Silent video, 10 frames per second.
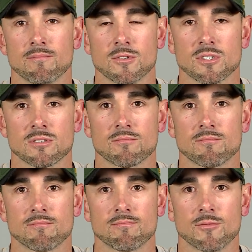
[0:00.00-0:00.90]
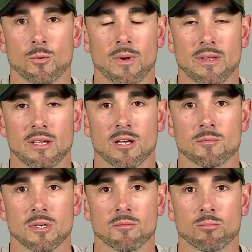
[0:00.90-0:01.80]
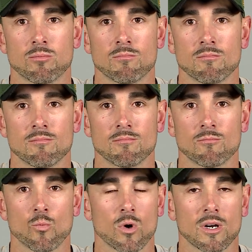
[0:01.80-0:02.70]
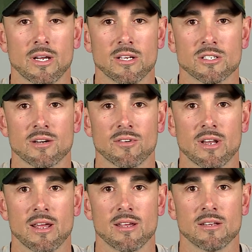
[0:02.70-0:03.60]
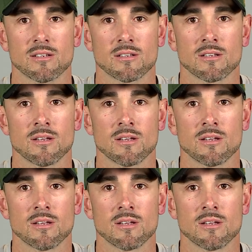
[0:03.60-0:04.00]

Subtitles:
Just the way they come to work each and every day and